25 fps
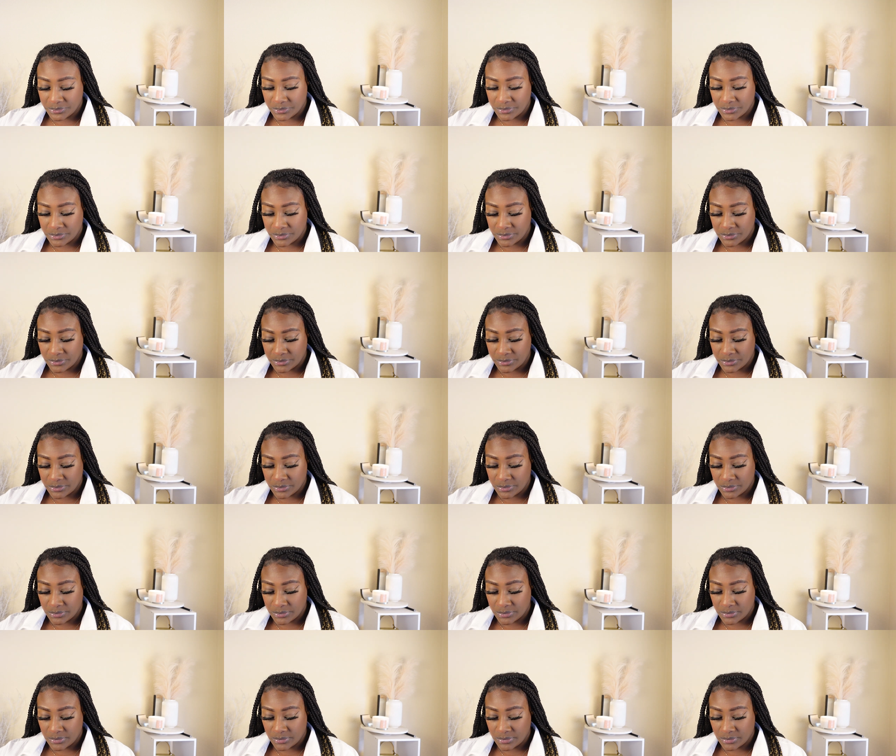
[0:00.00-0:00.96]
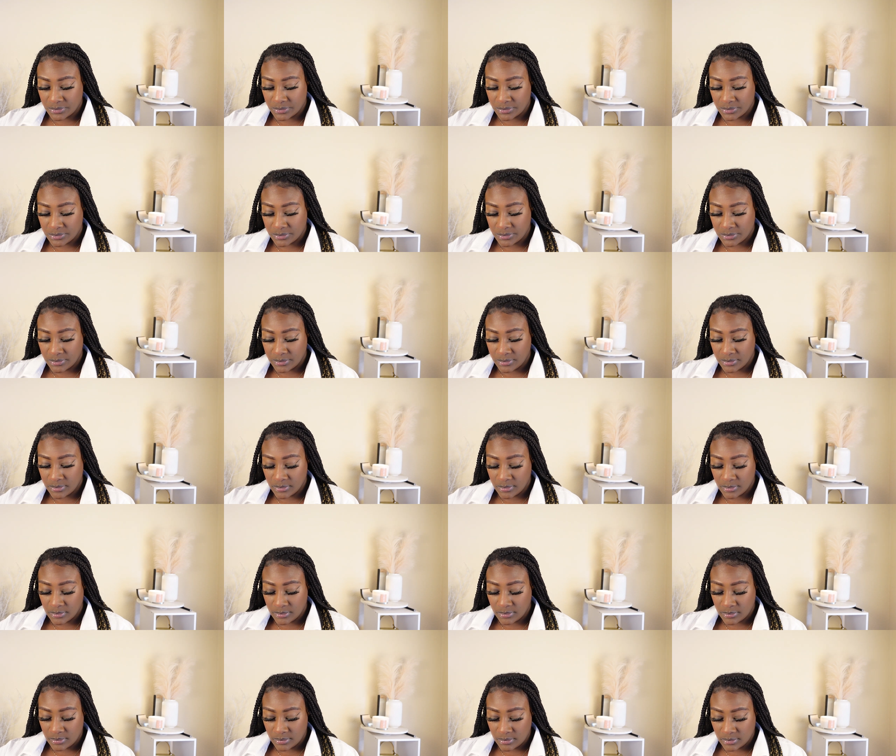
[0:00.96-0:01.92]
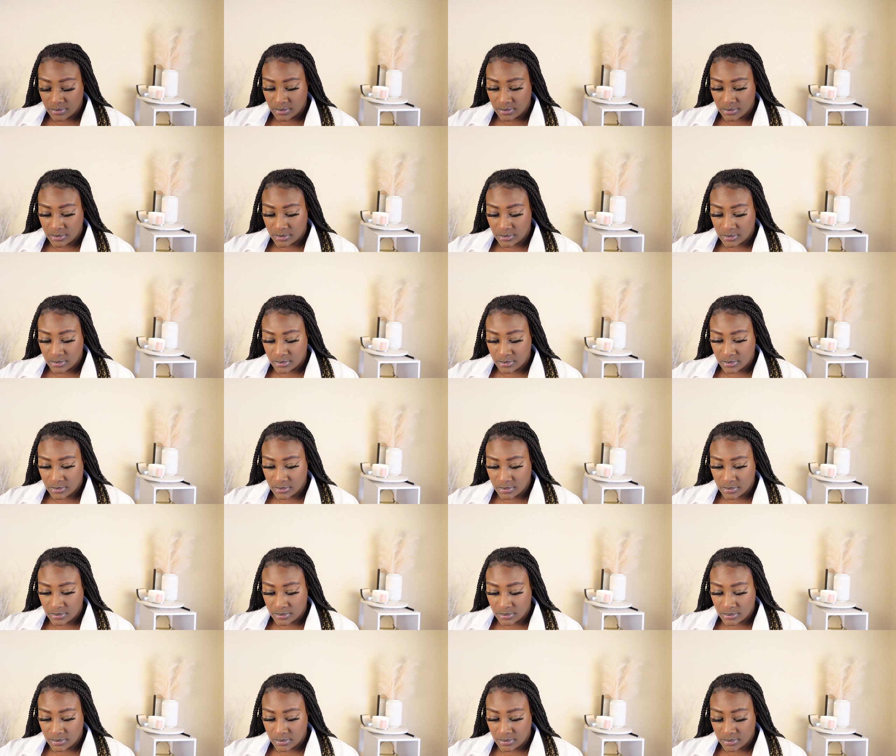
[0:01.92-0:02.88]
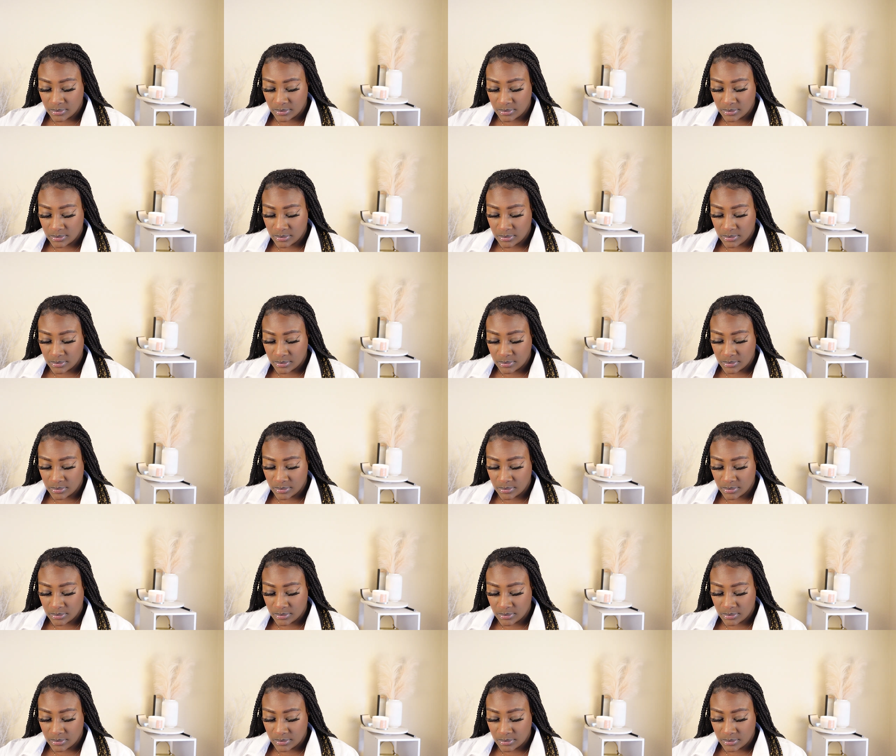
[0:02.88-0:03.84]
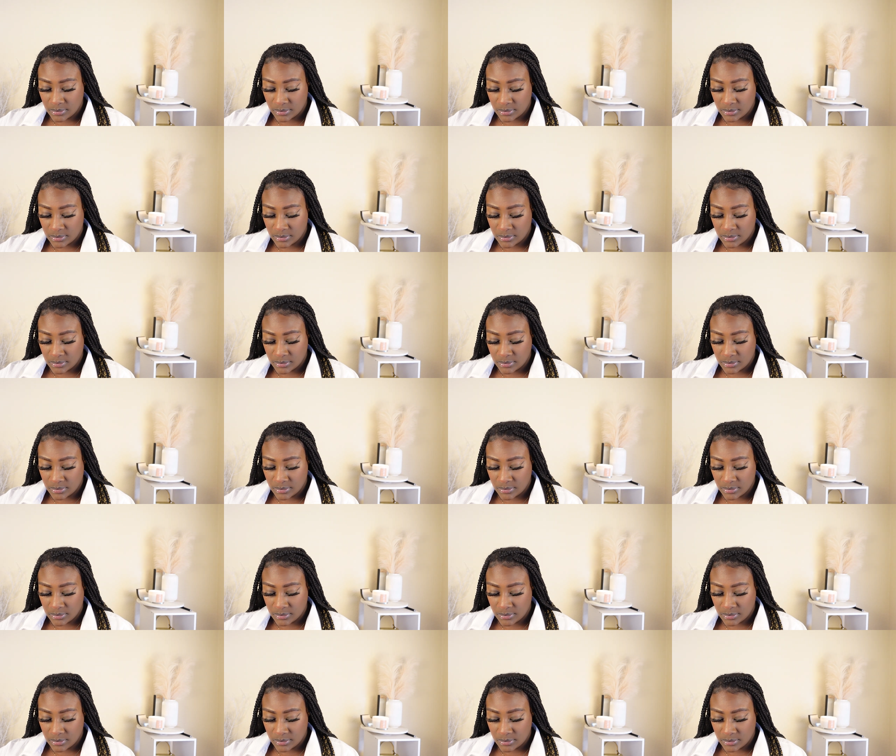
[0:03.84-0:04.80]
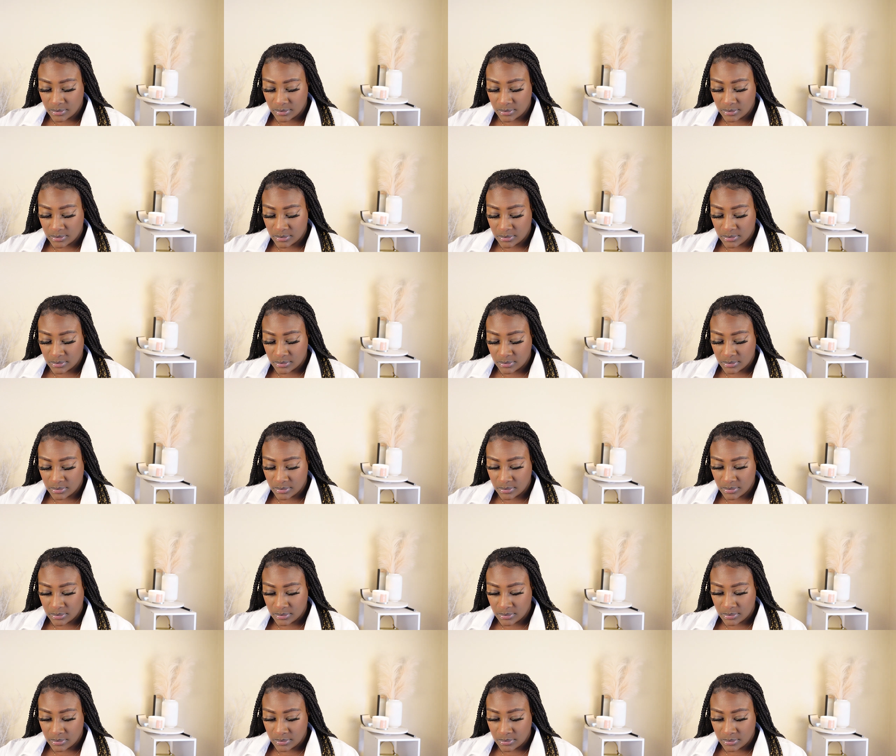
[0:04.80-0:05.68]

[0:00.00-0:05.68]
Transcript: (no one is talking)